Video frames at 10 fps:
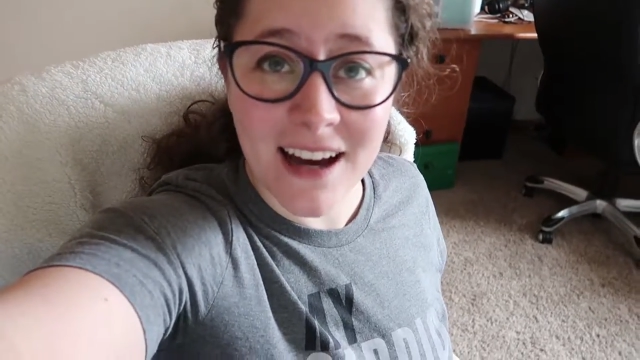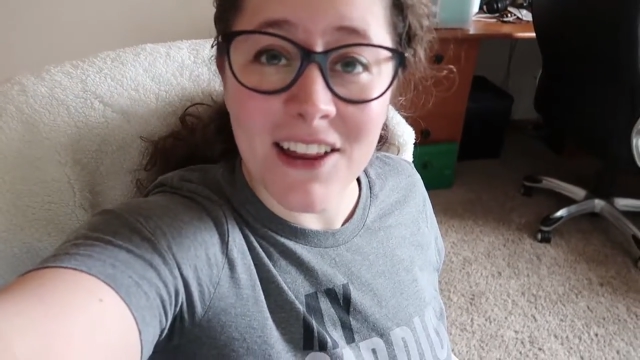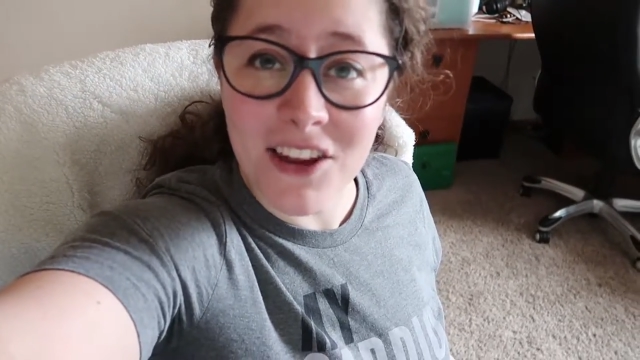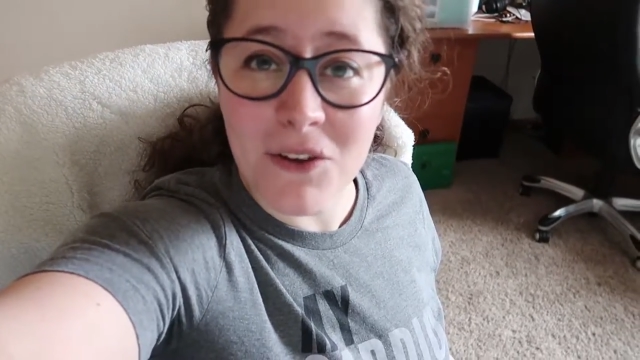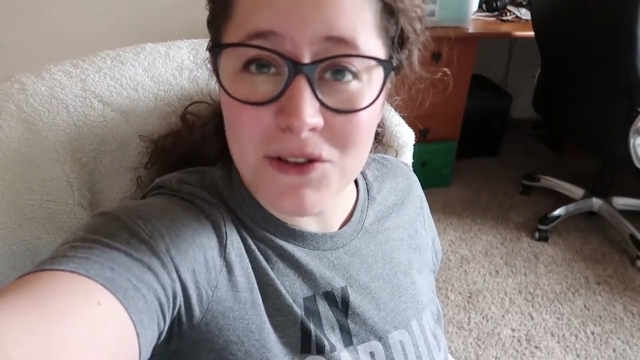
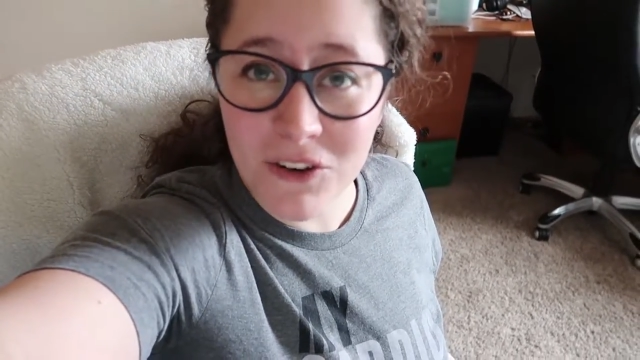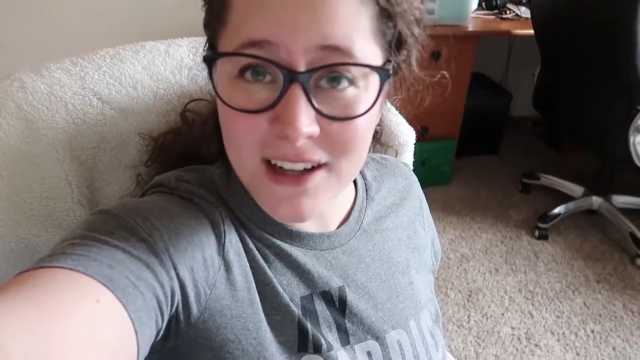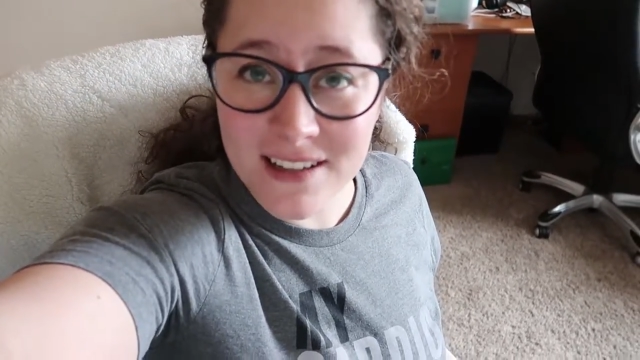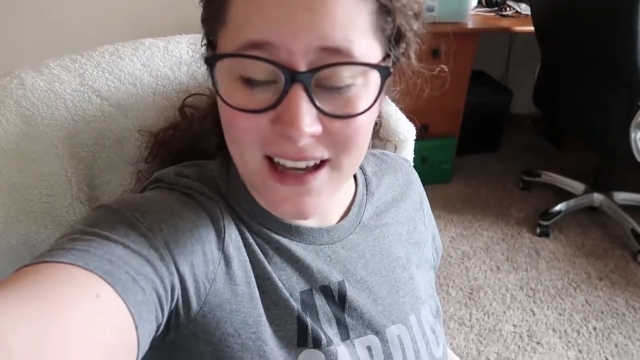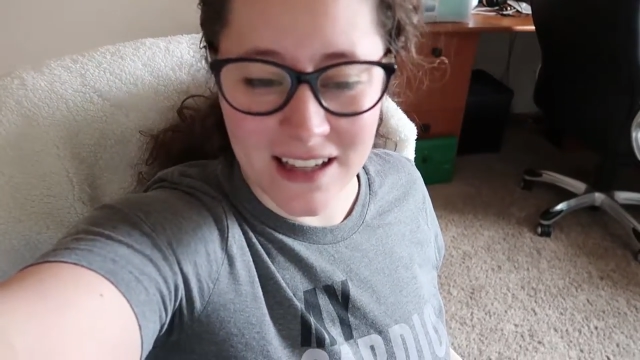I thought it was very
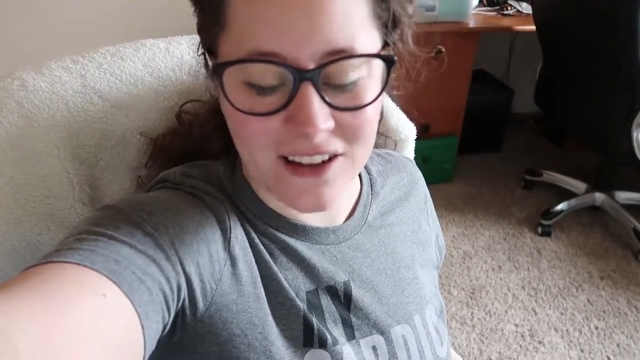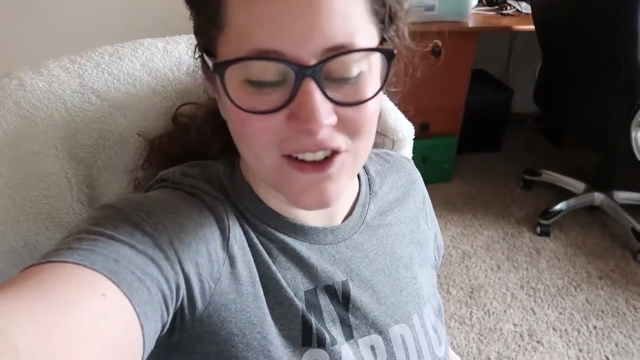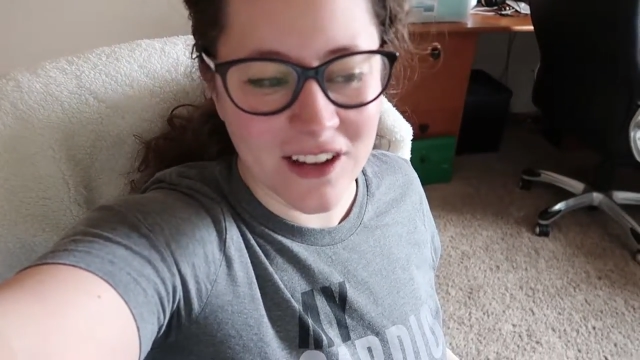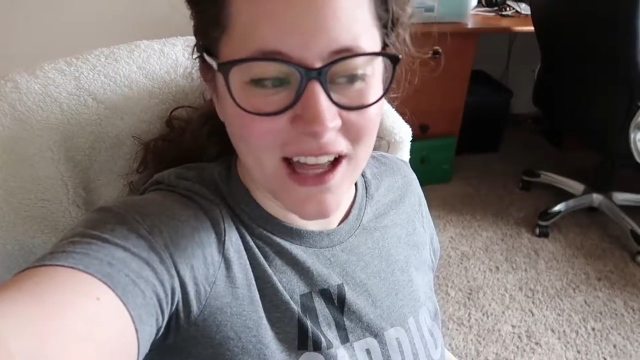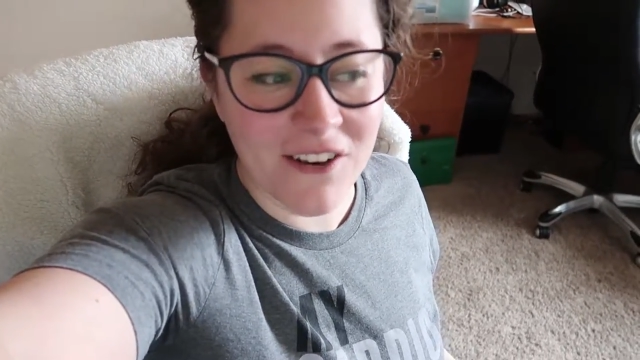exciting. They
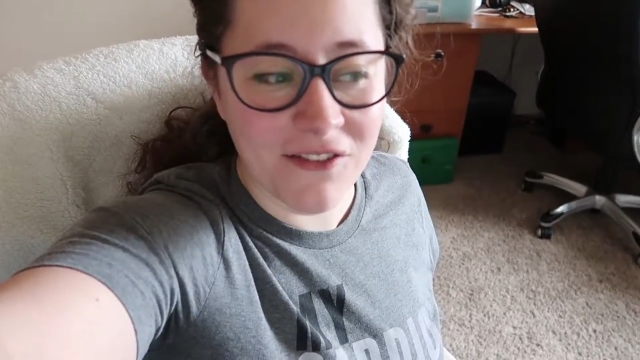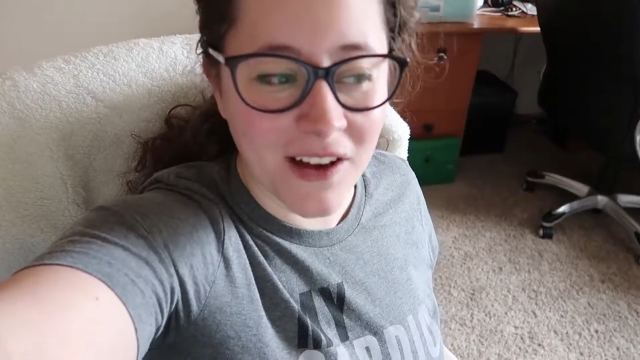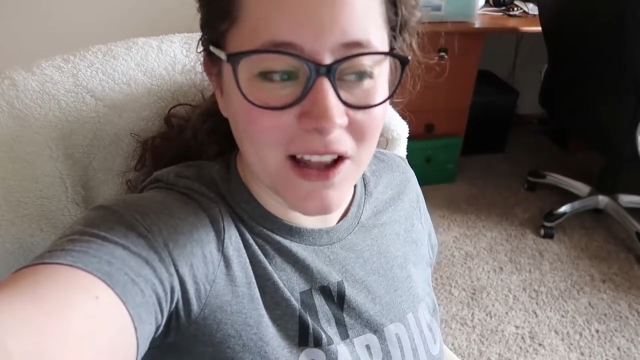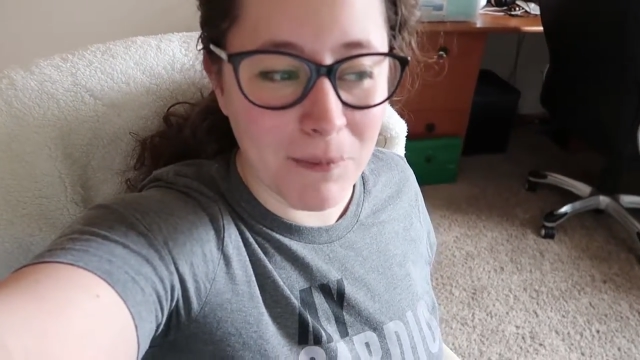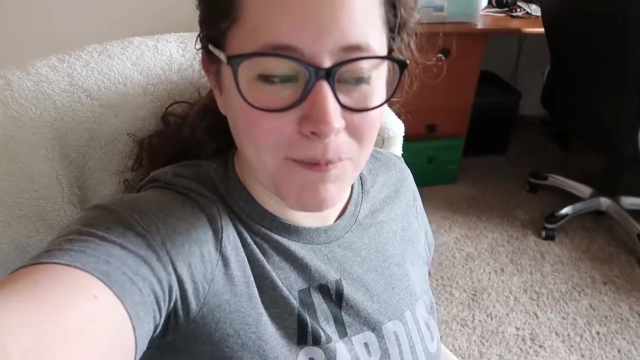just kind of
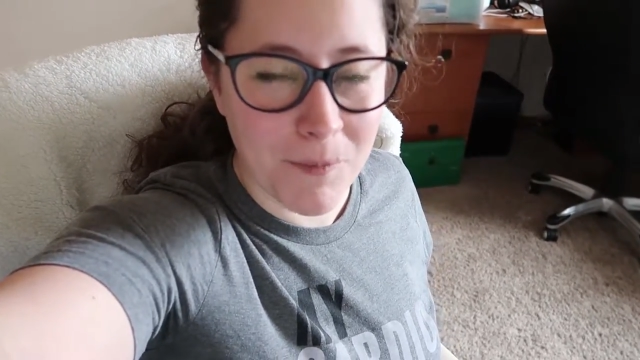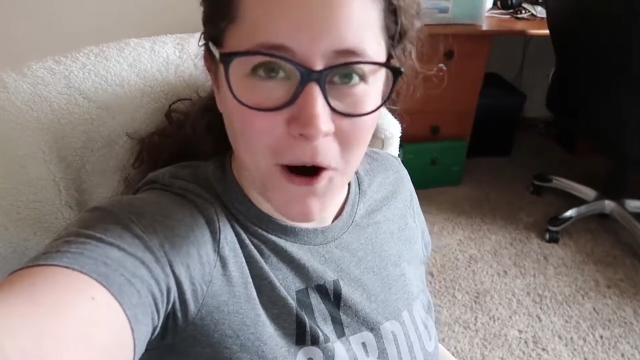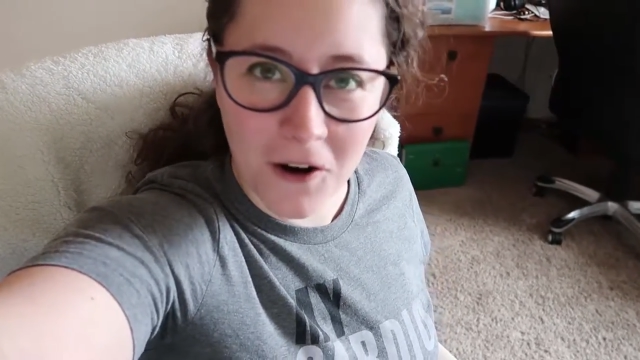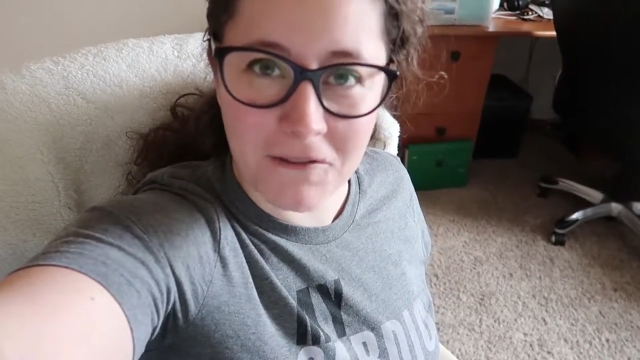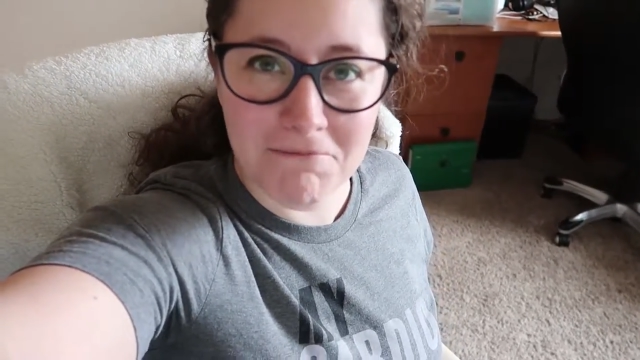fell
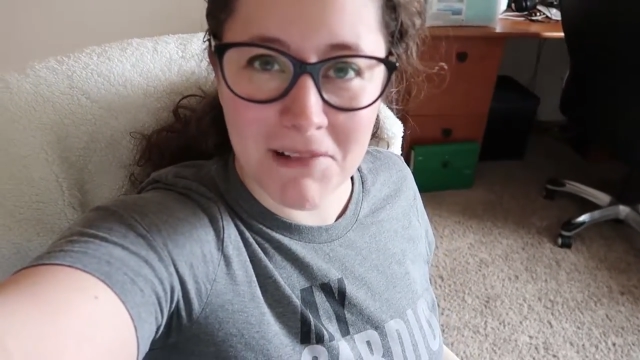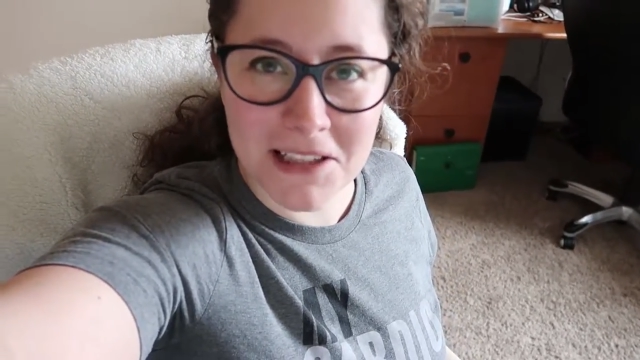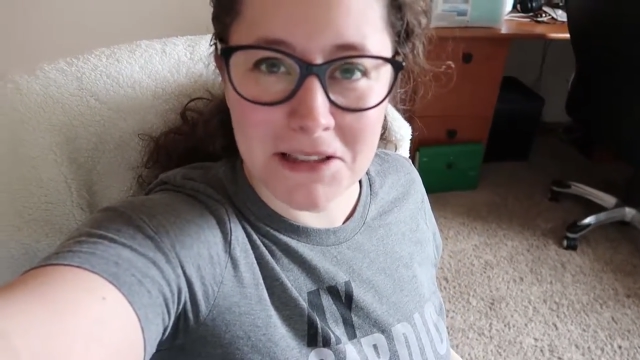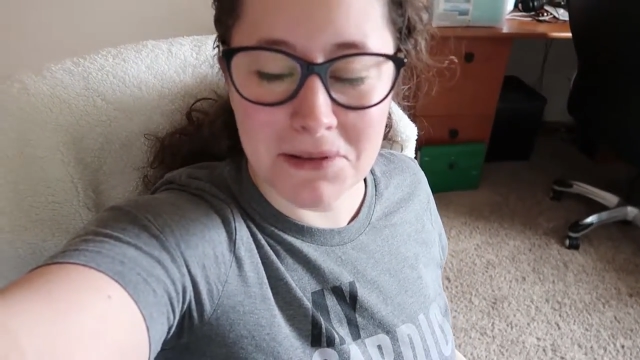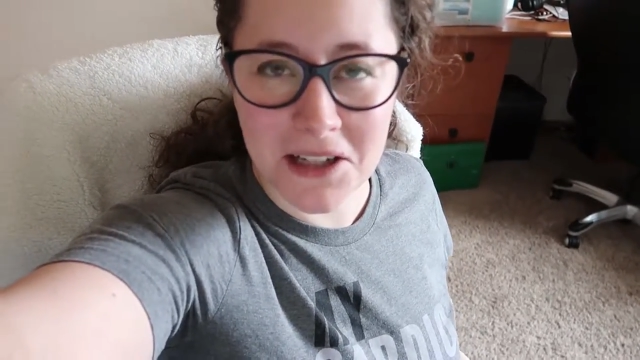apart a
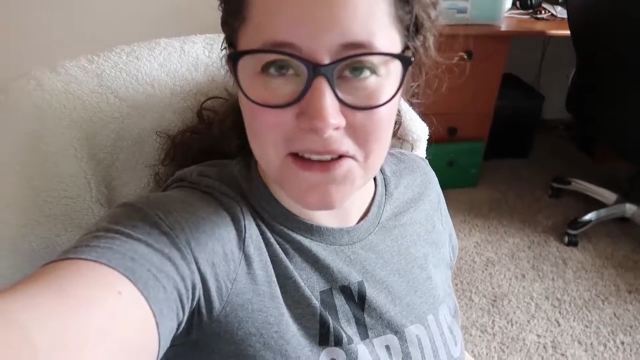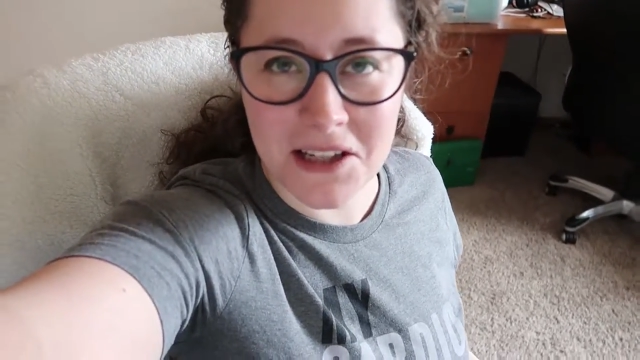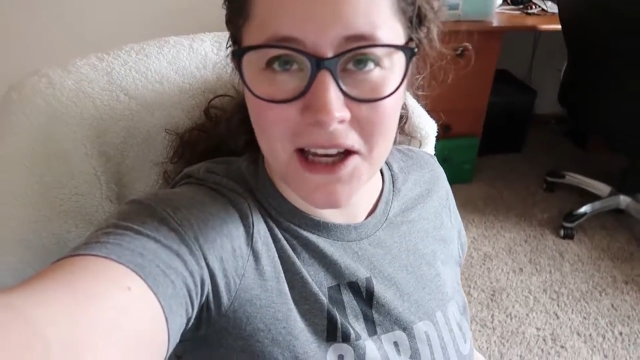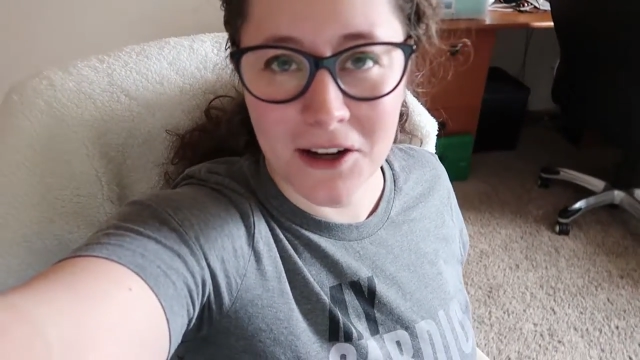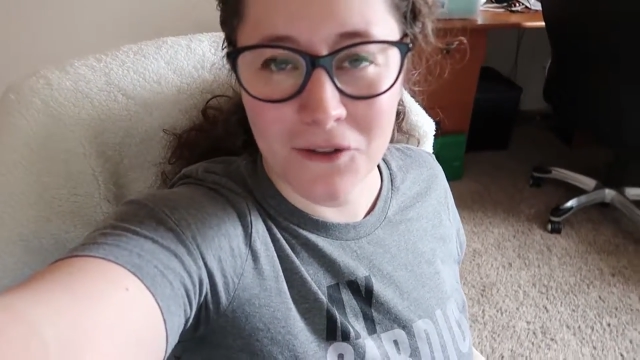little bit at
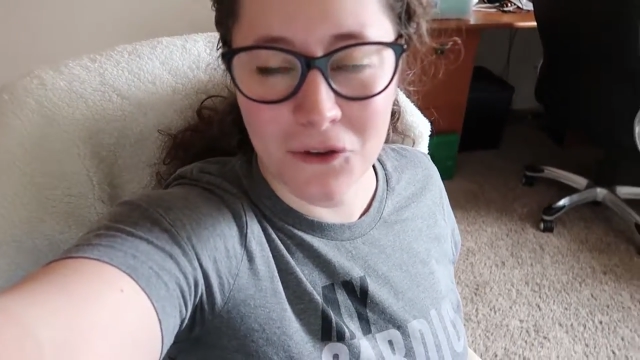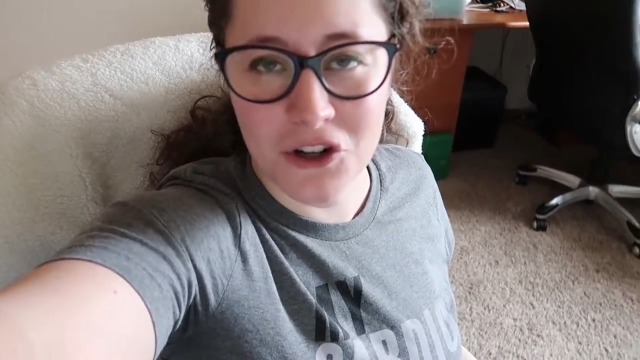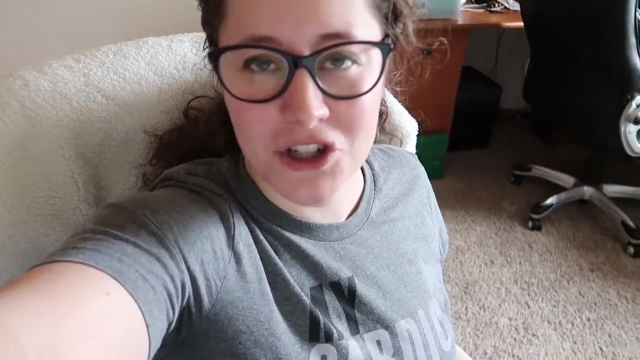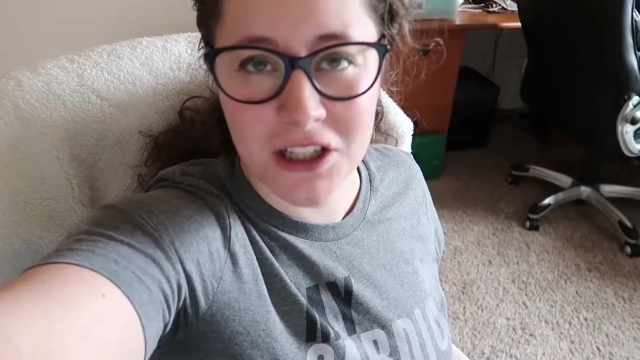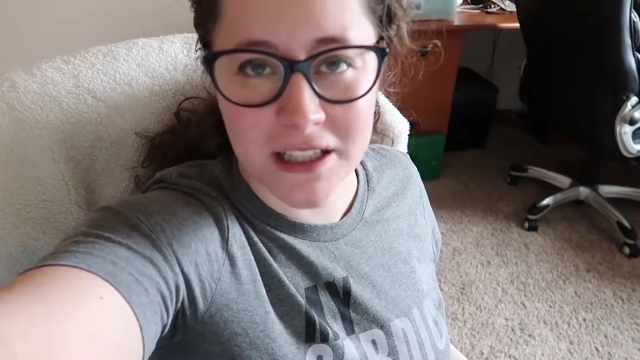the end,
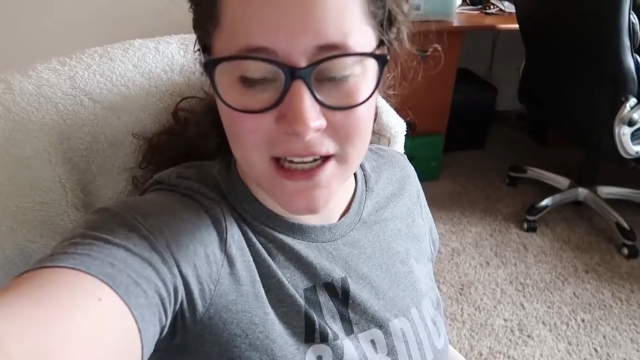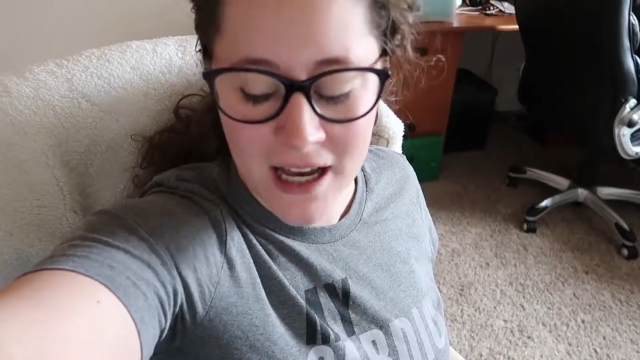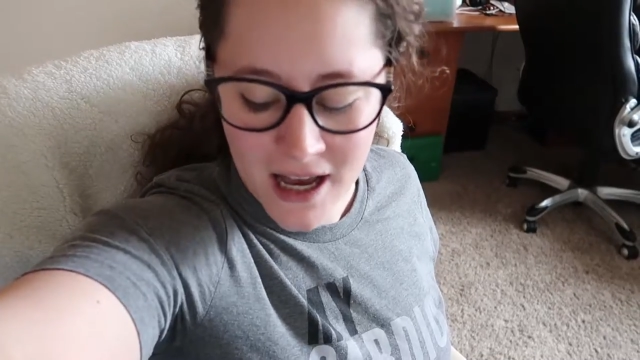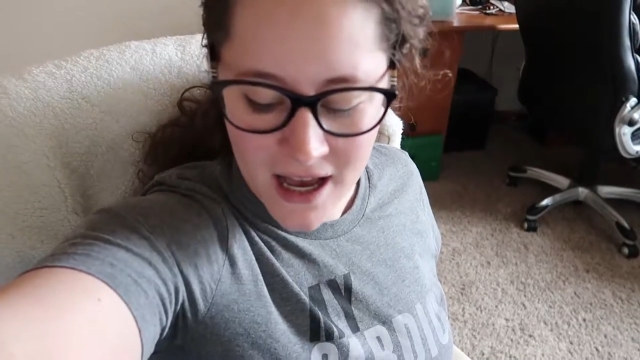unfortunately.